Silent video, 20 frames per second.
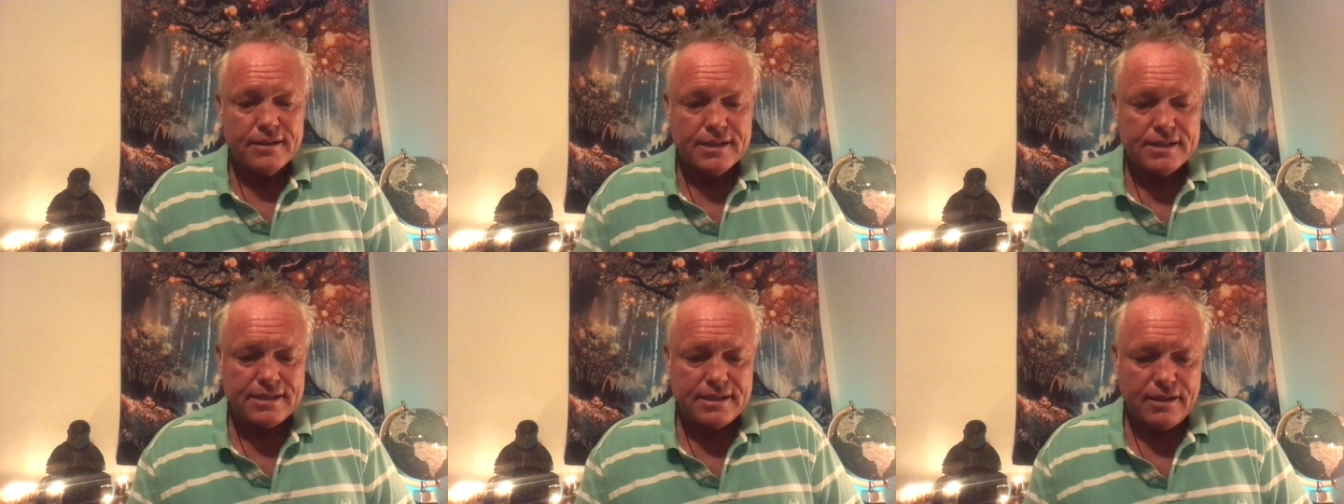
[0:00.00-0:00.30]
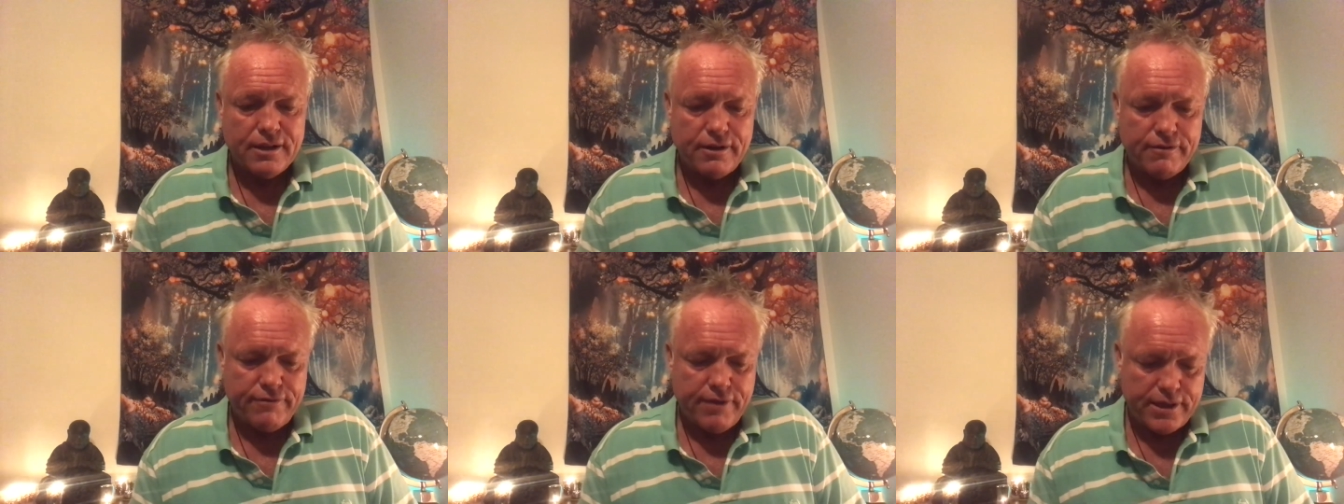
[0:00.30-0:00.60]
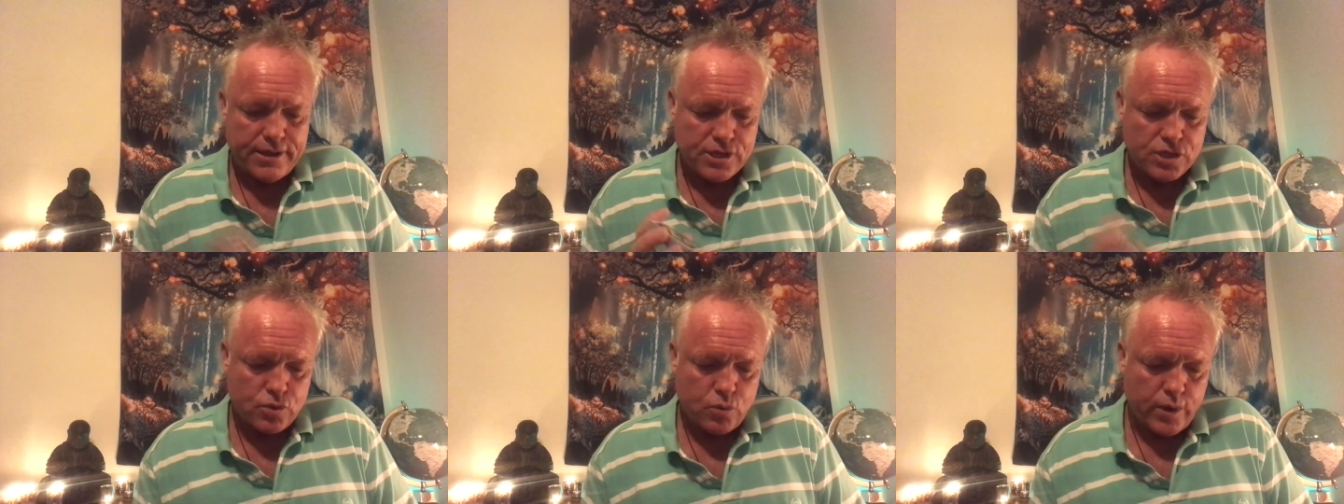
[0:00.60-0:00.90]
Let's
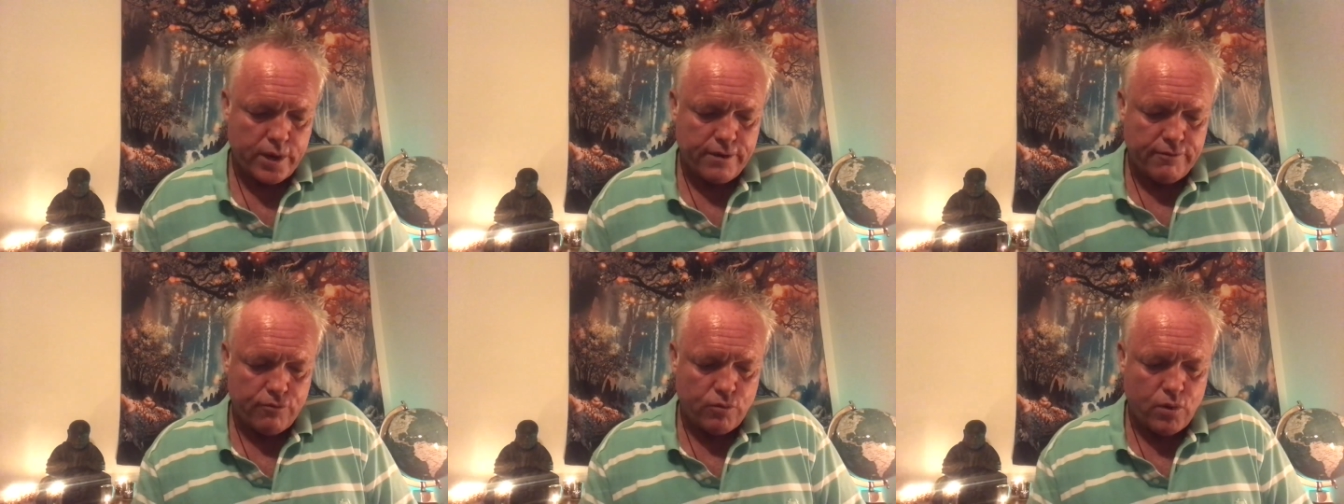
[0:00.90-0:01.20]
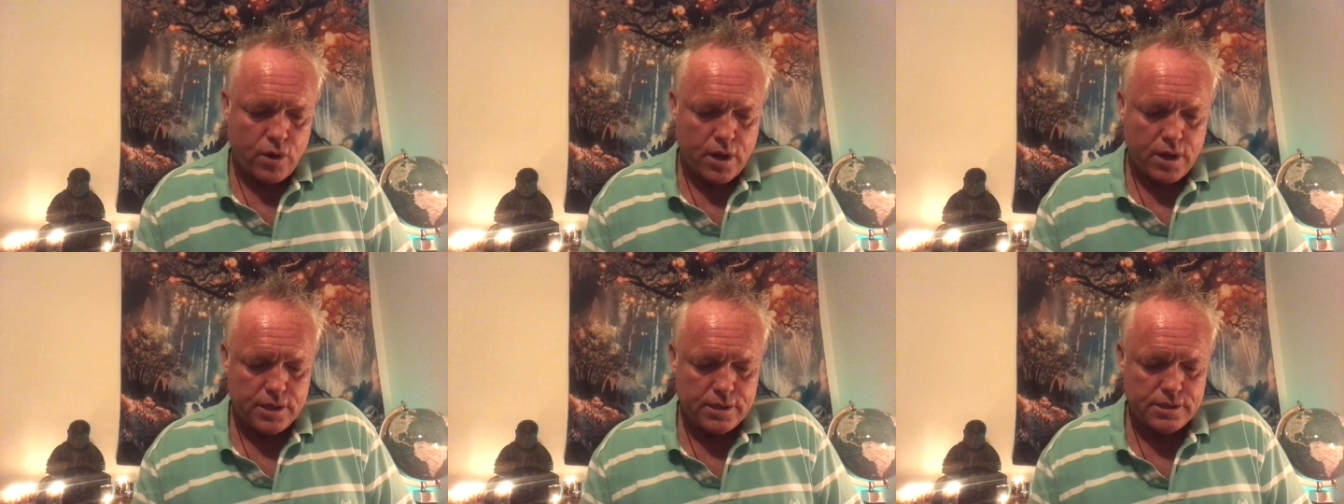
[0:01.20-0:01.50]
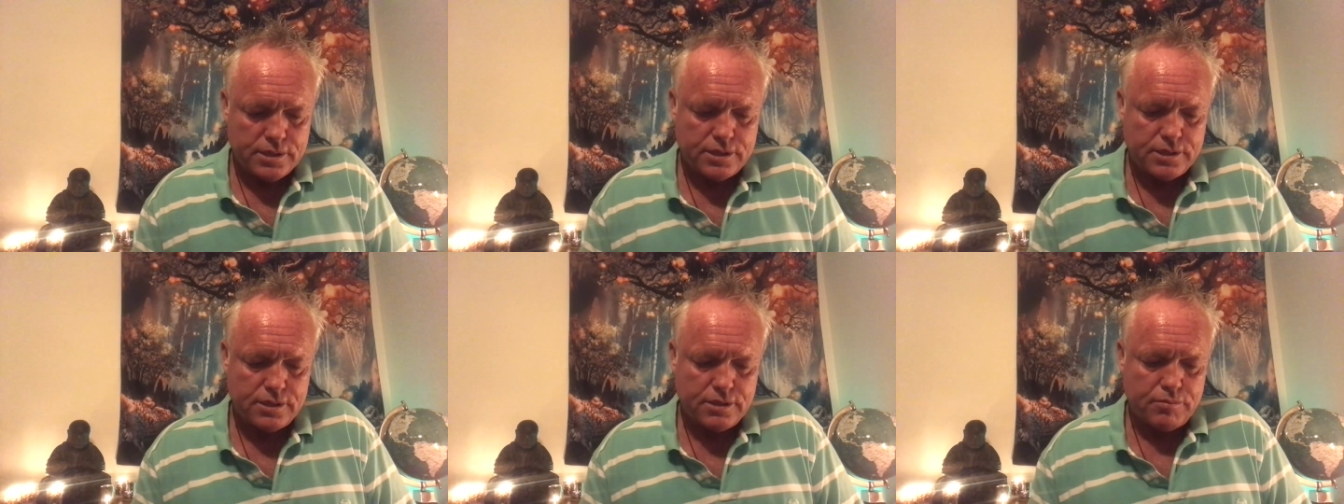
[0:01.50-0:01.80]
clarify this Queen of
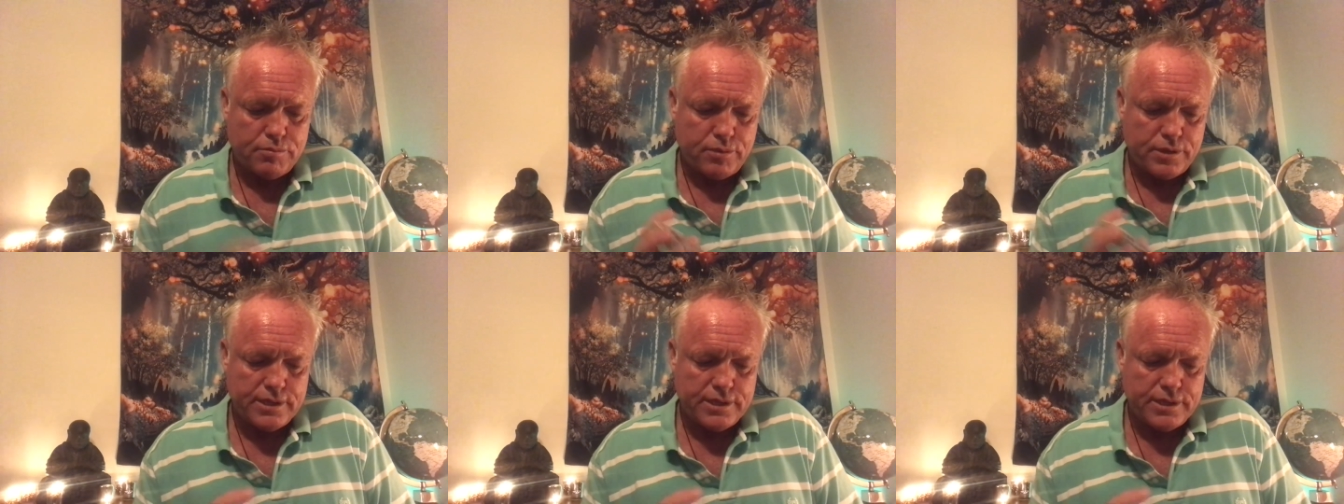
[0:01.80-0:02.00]
Wands.